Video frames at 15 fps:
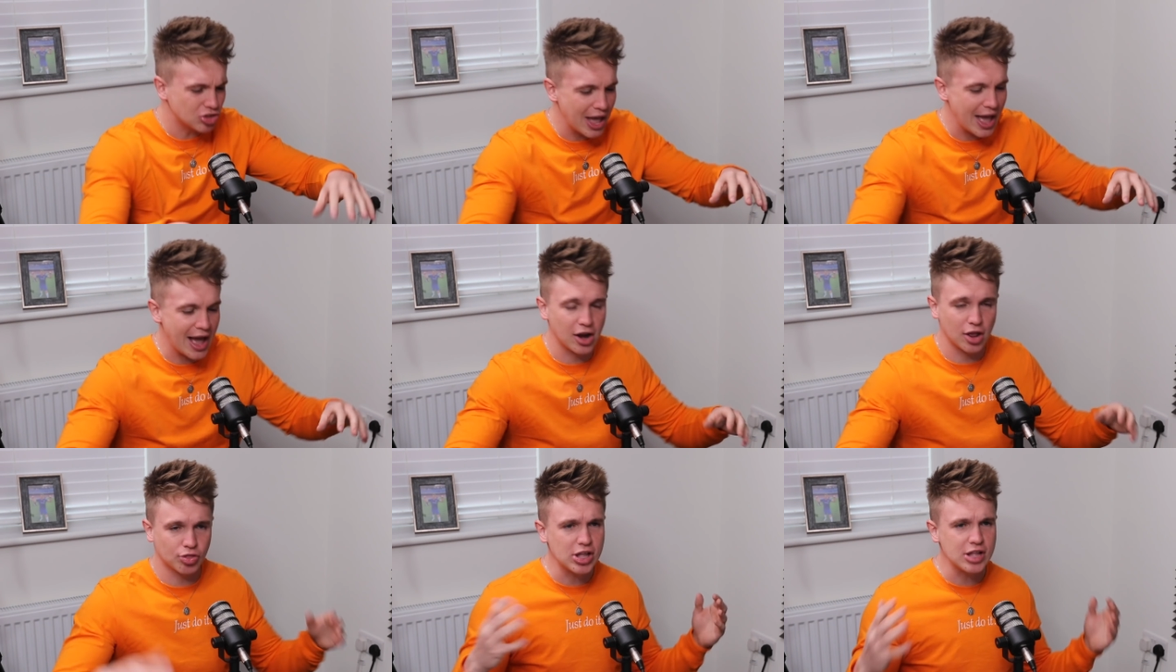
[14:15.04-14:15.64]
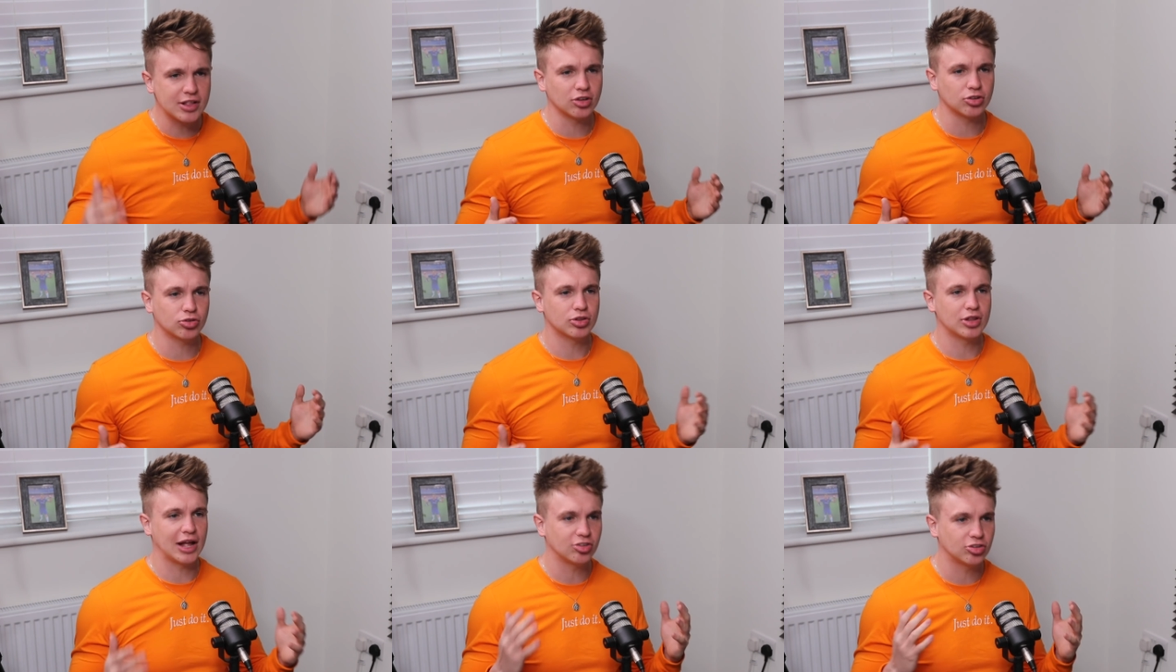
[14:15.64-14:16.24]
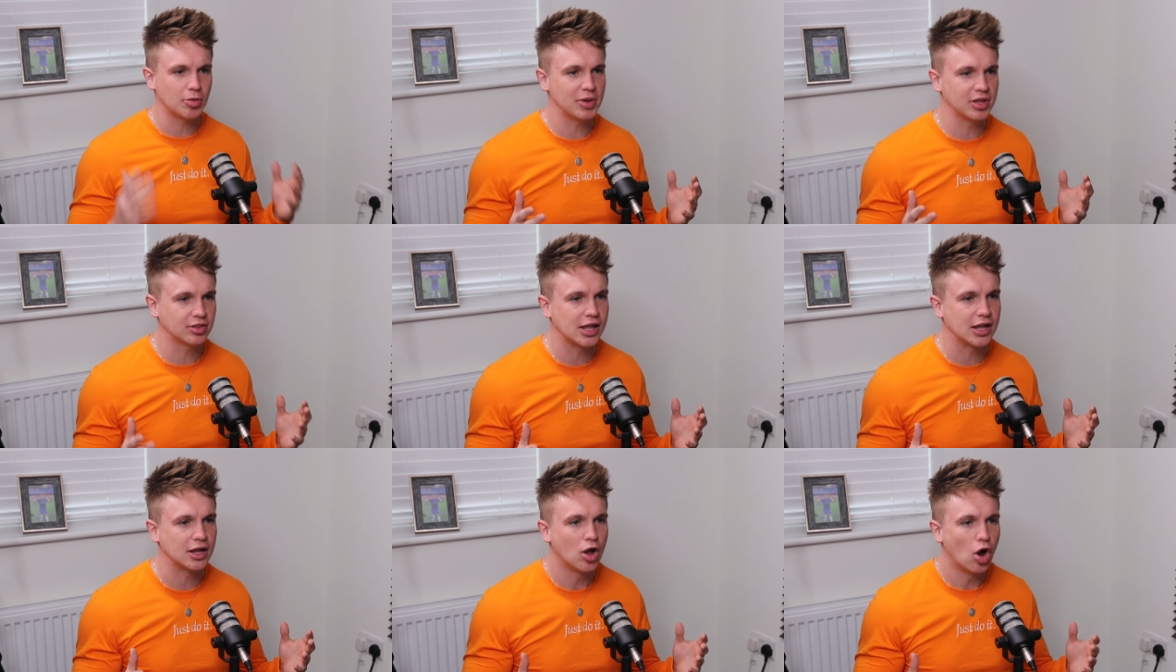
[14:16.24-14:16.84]
yeah, and I think that's that's the big
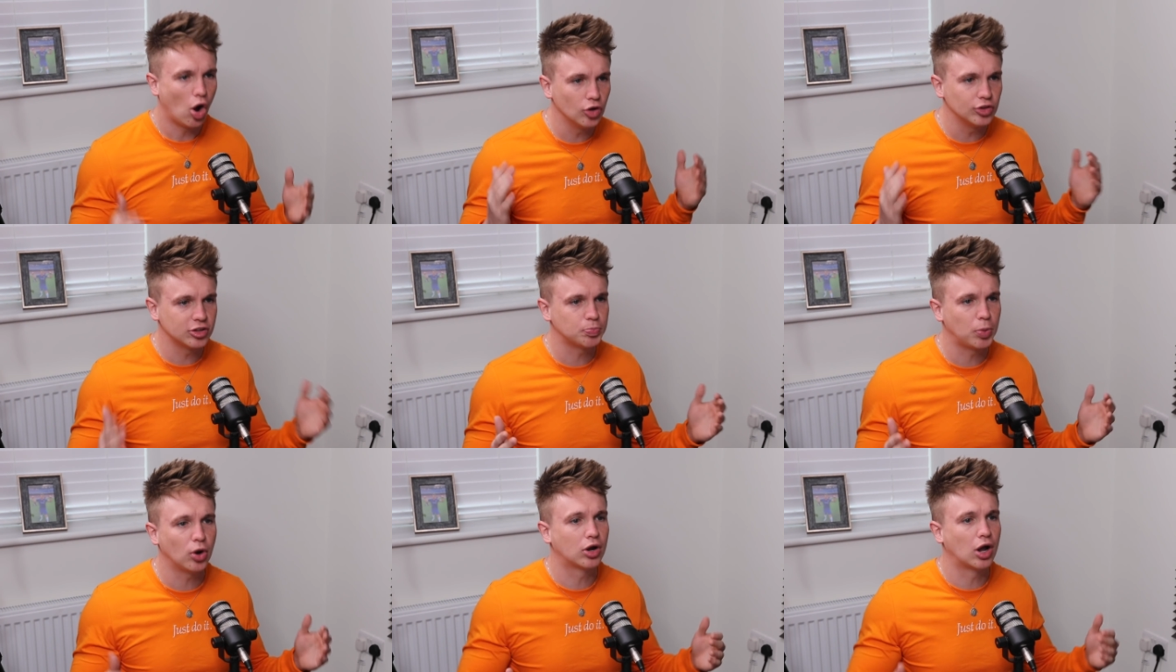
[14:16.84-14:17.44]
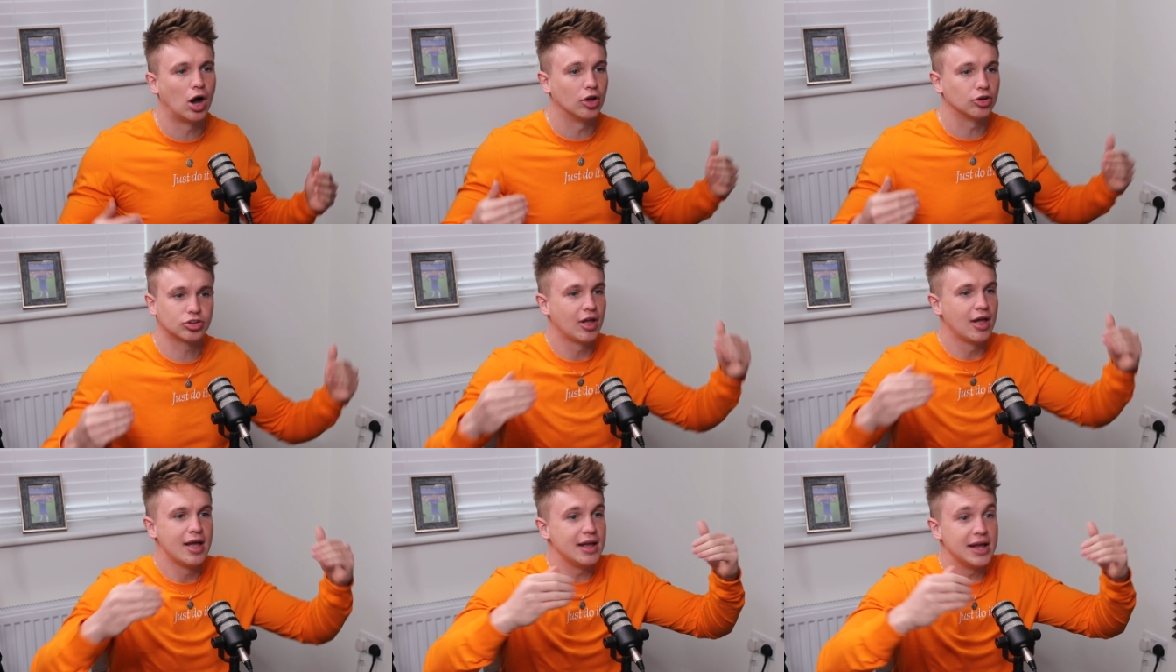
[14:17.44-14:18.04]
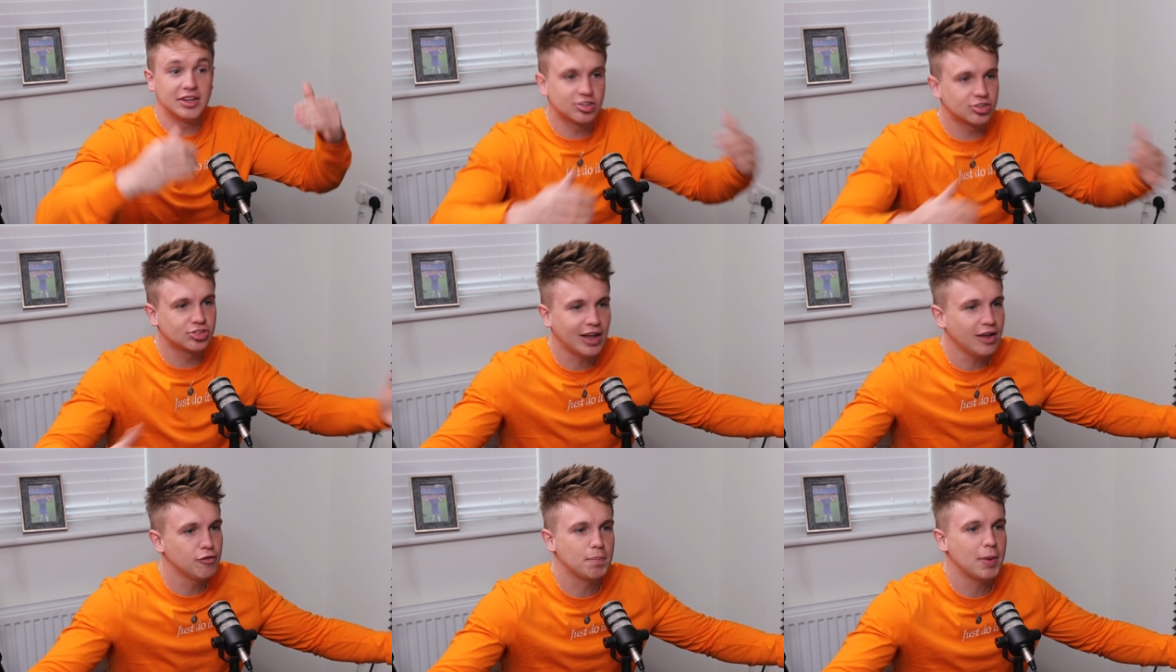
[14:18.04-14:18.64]
thing on this podcast. It's a
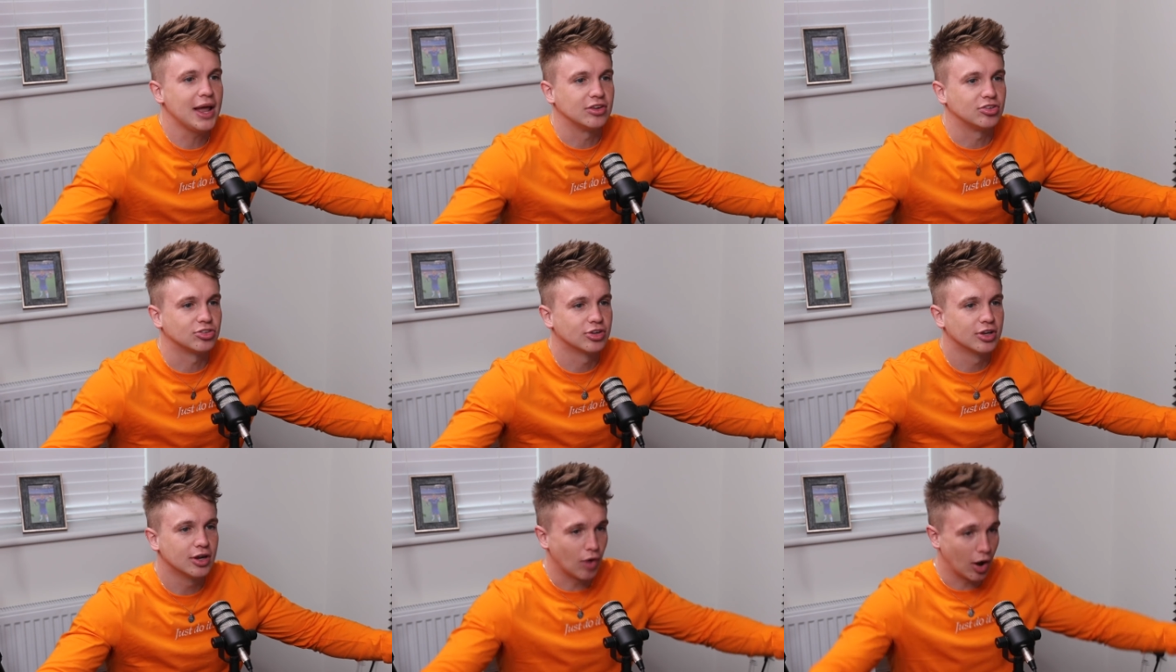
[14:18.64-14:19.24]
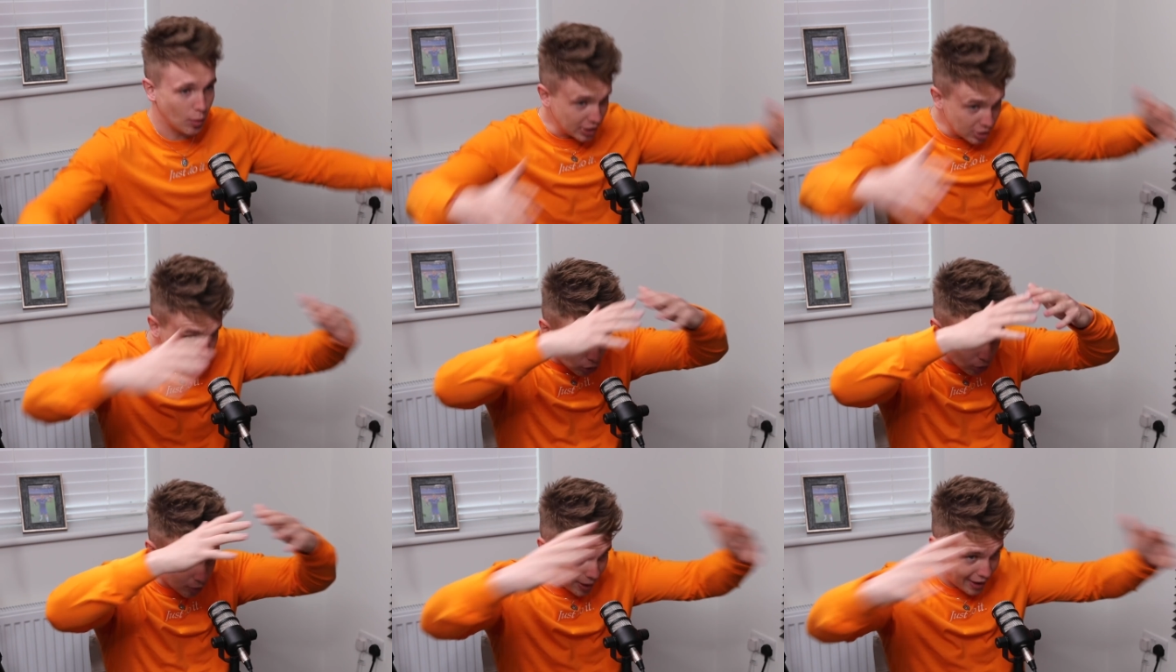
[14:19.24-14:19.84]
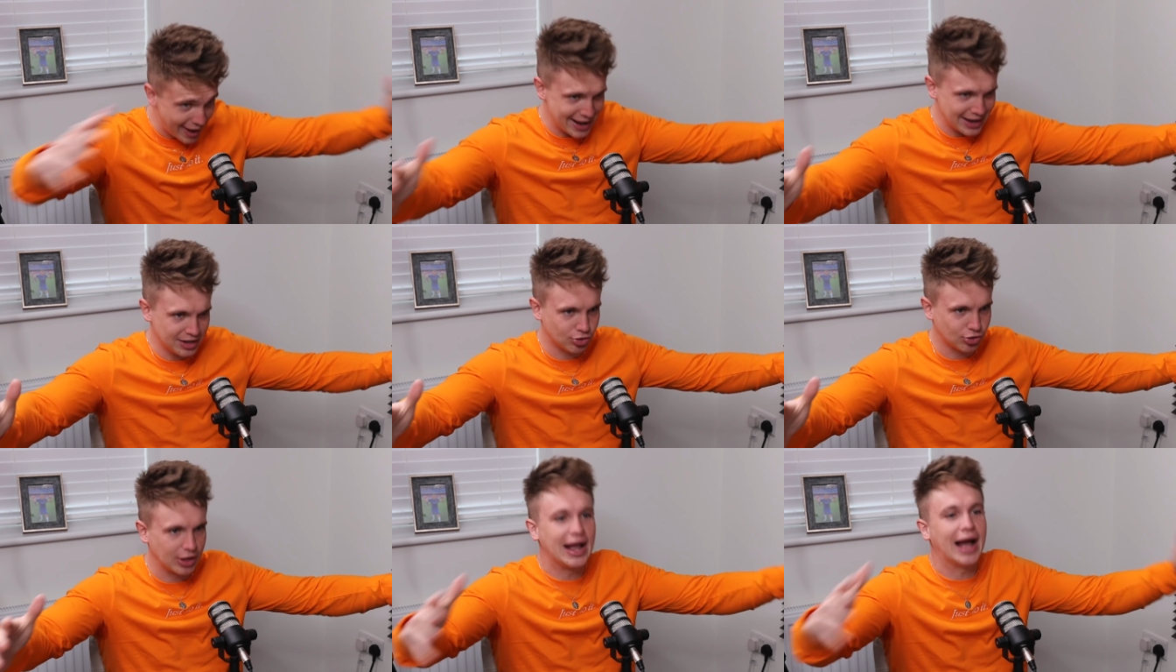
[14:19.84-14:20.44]
safe place, right? We can talk about
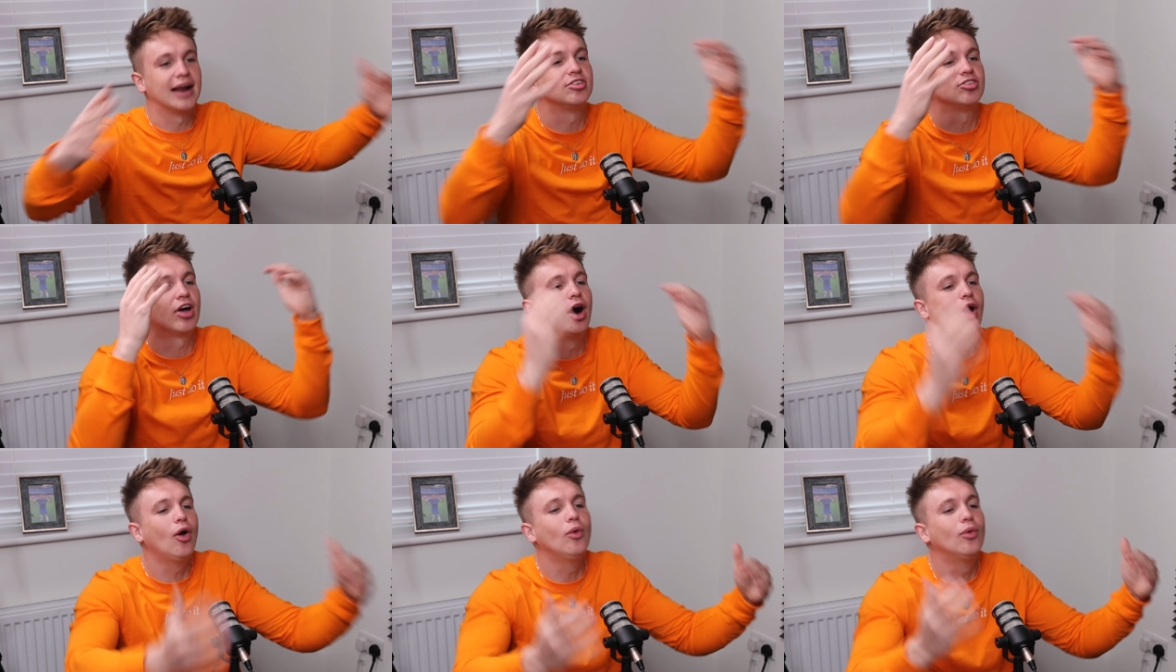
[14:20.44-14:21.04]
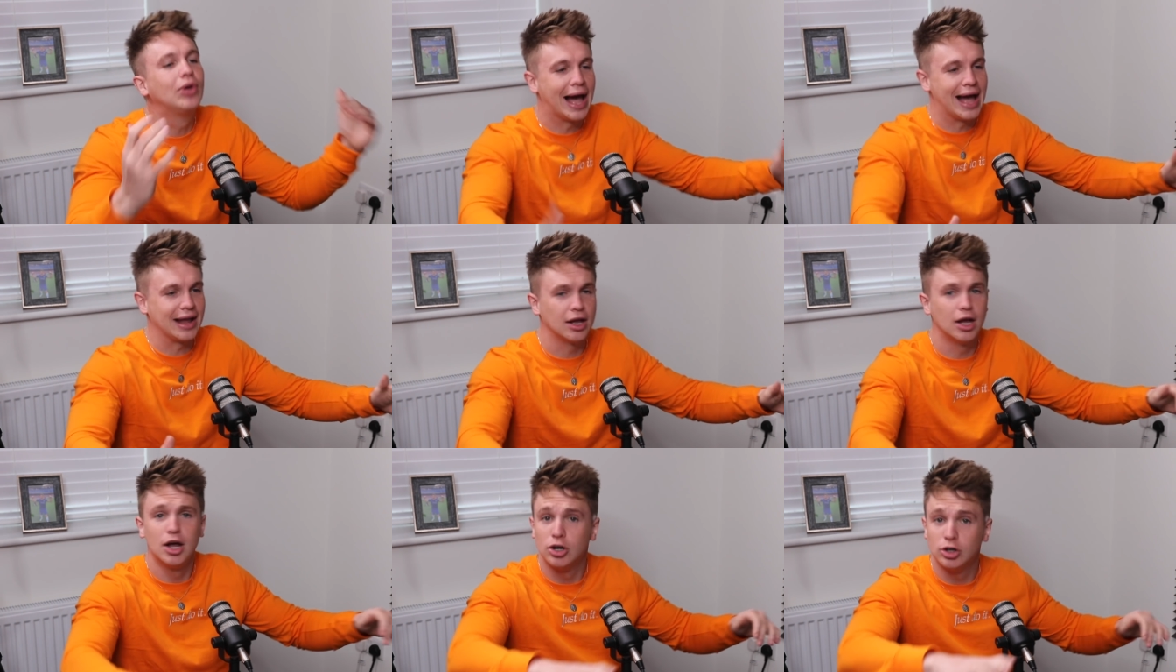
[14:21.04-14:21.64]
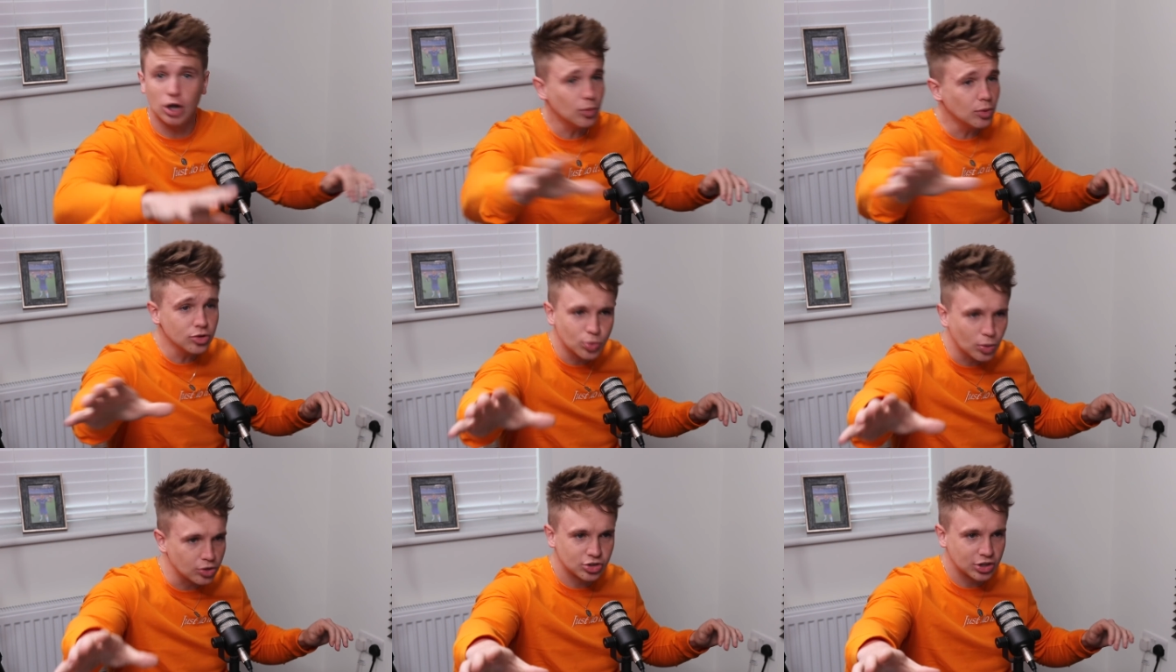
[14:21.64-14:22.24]
anything, and it's okay. No
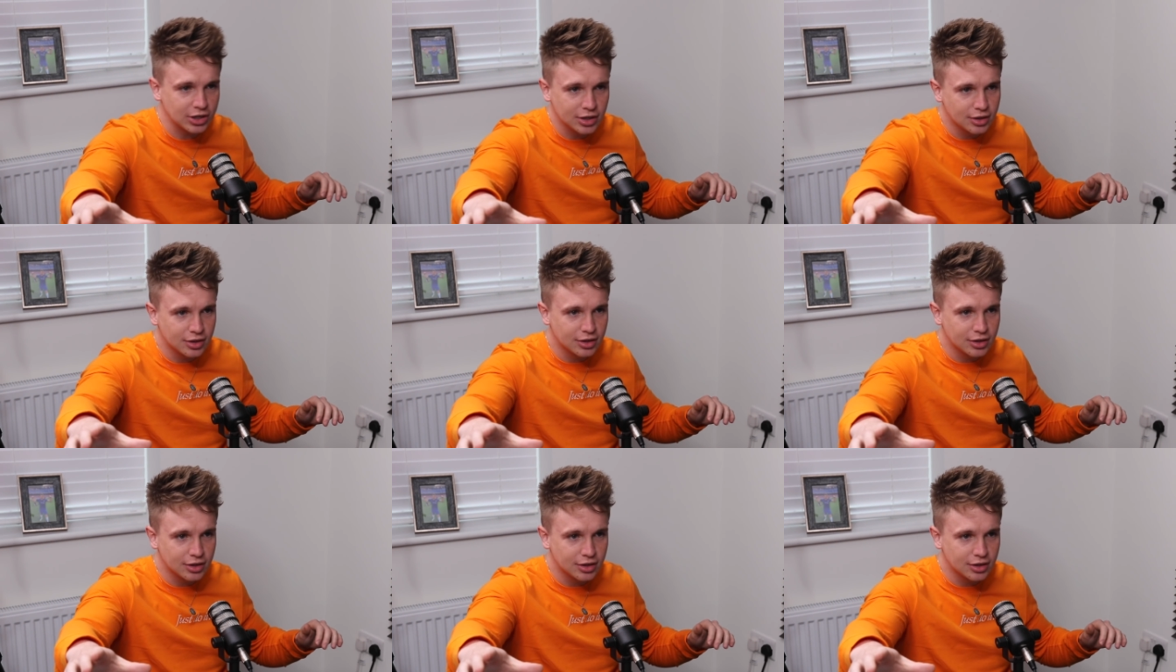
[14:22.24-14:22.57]
one's watching.